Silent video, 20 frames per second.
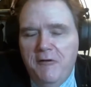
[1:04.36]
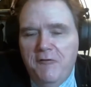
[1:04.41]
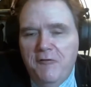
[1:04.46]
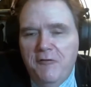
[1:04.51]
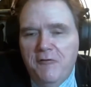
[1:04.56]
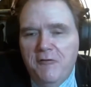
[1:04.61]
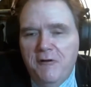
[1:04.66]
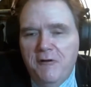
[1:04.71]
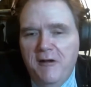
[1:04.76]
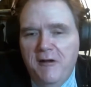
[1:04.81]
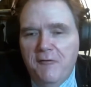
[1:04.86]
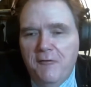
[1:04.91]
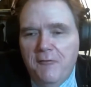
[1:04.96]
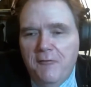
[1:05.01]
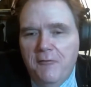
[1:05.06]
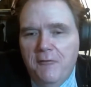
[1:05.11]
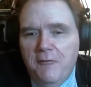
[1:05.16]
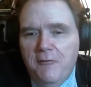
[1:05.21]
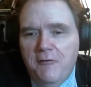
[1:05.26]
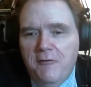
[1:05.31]
junior high
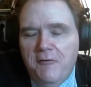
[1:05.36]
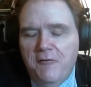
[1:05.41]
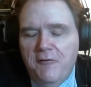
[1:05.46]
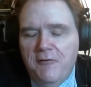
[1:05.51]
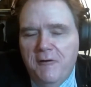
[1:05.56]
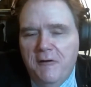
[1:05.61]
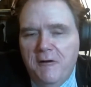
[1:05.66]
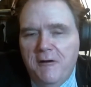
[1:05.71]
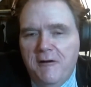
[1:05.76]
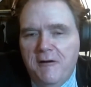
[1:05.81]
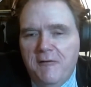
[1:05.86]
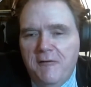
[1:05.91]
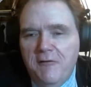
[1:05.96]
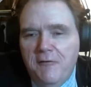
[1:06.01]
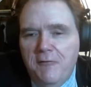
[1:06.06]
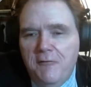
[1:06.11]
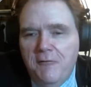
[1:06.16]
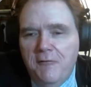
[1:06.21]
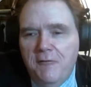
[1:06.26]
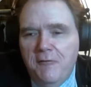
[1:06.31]
school and starting
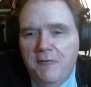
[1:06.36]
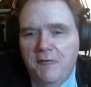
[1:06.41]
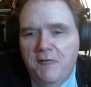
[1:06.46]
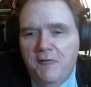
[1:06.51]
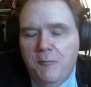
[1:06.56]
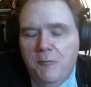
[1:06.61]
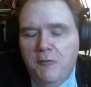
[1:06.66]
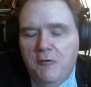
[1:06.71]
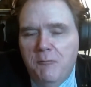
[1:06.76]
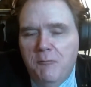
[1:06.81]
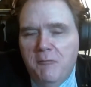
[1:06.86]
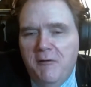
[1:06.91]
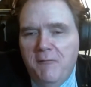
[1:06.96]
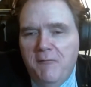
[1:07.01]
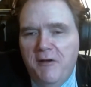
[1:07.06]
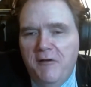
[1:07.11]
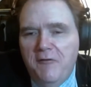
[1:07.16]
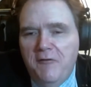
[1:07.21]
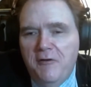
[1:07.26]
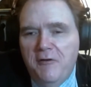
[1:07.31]
to lose more of
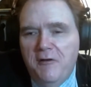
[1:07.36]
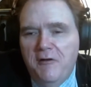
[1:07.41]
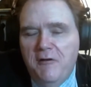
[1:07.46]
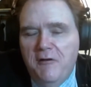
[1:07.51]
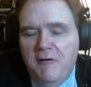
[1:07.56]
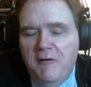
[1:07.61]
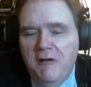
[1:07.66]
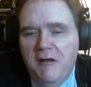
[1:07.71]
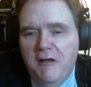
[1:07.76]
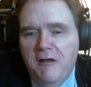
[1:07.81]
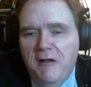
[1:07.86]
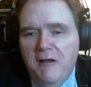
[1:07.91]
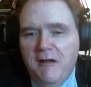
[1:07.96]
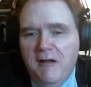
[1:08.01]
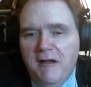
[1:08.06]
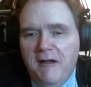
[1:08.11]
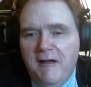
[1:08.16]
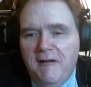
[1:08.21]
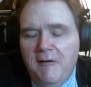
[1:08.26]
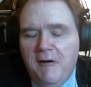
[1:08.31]
my vision,
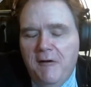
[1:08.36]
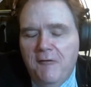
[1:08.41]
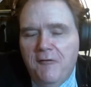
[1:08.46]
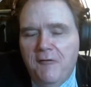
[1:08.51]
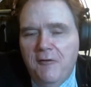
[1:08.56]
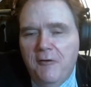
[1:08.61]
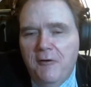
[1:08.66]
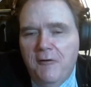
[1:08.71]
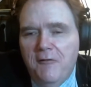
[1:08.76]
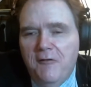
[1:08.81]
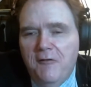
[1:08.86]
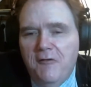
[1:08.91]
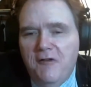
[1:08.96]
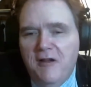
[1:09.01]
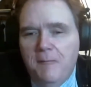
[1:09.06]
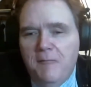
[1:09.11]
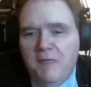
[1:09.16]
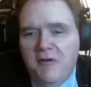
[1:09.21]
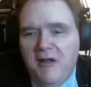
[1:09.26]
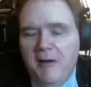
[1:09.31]
and also at the
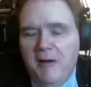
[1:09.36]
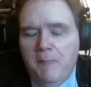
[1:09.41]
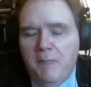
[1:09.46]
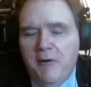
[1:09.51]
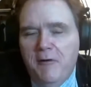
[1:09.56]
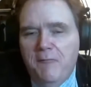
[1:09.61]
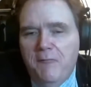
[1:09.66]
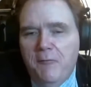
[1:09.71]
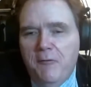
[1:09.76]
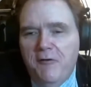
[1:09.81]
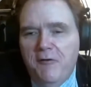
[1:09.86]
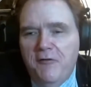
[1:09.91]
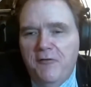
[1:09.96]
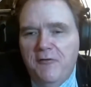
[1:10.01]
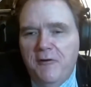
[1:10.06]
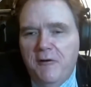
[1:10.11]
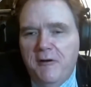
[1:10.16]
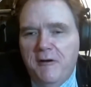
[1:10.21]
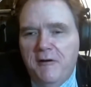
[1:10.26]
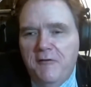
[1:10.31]
same time, my voice
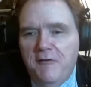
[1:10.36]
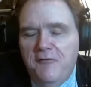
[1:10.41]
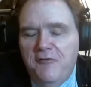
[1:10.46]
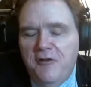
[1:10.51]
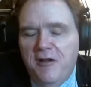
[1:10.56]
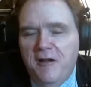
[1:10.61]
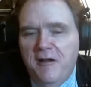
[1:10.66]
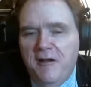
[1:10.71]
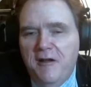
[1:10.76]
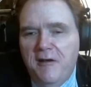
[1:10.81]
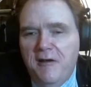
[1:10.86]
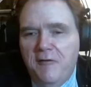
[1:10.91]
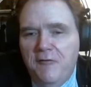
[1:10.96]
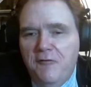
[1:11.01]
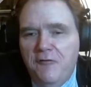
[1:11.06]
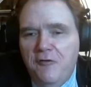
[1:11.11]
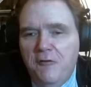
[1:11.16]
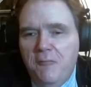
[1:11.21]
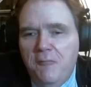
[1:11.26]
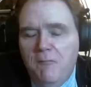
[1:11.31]
starting to
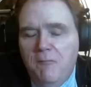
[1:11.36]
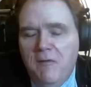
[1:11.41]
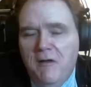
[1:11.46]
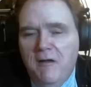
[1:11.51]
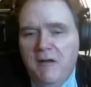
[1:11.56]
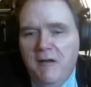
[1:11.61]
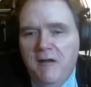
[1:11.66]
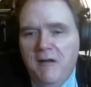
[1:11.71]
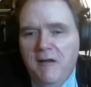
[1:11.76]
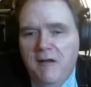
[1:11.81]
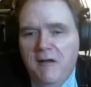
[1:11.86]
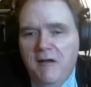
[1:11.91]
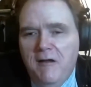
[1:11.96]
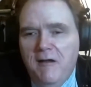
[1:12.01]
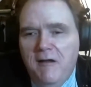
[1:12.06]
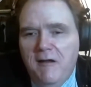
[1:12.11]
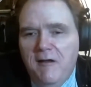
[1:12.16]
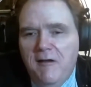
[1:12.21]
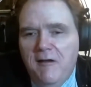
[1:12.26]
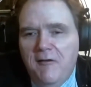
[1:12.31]
change.
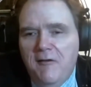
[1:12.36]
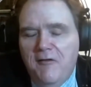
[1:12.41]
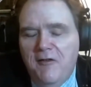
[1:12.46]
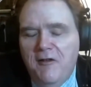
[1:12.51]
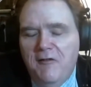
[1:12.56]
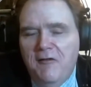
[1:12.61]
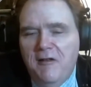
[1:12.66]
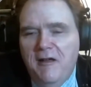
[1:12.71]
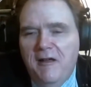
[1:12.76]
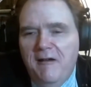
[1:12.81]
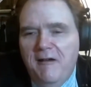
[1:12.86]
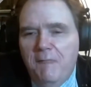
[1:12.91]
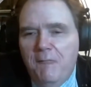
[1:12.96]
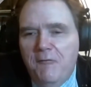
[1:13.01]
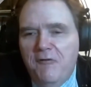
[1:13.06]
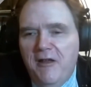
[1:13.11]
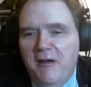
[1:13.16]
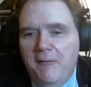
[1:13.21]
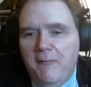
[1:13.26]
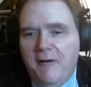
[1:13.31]
Since I
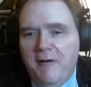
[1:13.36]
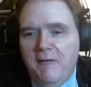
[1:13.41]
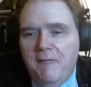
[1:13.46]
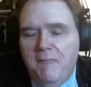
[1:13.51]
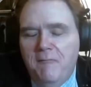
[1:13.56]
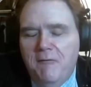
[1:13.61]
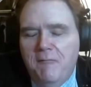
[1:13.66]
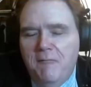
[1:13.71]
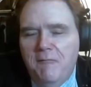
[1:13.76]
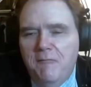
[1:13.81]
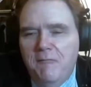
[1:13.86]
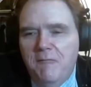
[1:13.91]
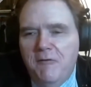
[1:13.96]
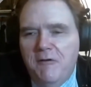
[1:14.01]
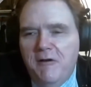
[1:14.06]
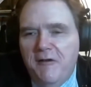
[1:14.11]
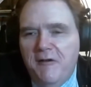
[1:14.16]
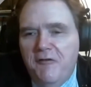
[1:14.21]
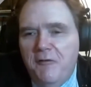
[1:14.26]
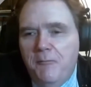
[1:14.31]
was having
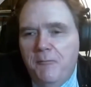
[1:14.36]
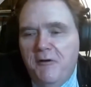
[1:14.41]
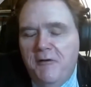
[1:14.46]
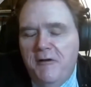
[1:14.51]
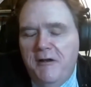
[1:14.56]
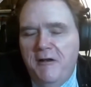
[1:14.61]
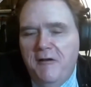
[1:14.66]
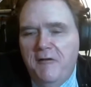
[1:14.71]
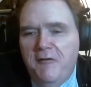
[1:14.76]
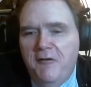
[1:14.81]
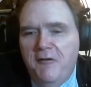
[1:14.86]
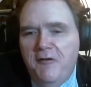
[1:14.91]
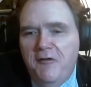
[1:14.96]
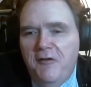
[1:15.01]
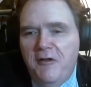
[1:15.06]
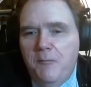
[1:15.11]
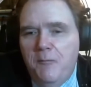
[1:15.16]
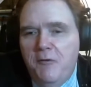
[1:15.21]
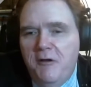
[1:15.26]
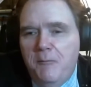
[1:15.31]
less ability to
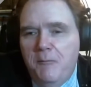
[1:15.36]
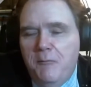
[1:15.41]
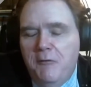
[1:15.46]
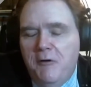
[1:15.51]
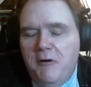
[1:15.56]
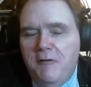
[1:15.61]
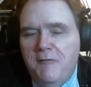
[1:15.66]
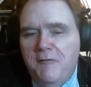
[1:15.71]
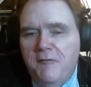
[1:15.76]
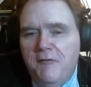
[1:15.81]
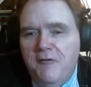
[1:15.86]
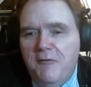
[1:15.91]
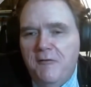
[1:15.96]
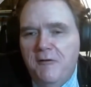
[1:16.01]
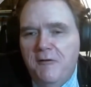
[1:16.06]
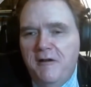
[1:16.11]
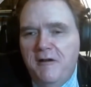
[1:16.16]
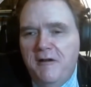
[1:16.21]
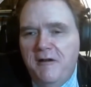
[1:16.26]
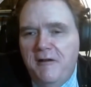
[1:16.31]
see people on the
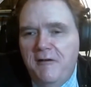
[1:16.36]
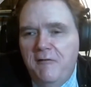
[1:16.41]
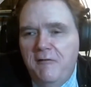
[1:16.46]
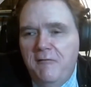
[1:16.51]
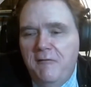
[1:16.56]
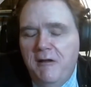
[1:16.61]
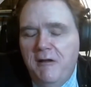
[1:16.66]
screen,